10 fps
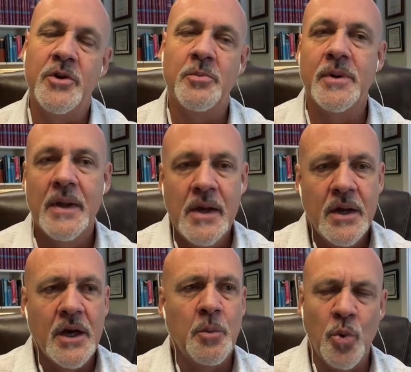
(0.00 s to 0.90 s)
But
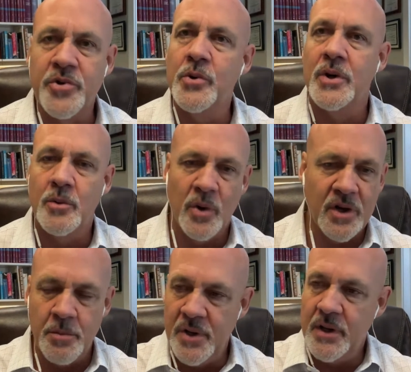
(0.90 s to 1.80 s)
we'll do a
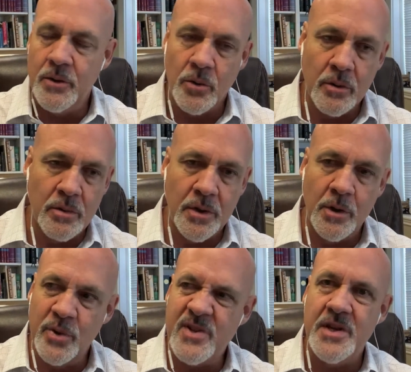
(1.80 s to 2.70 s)
committee or, you
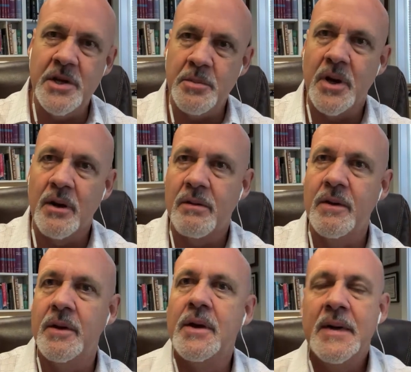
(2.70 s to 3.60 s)
know, a team kind of
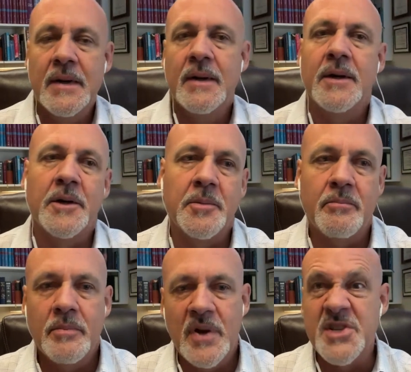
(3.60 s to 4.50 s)
thing
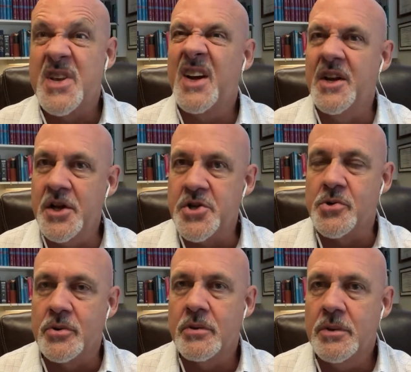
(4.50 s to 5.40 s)
as that initial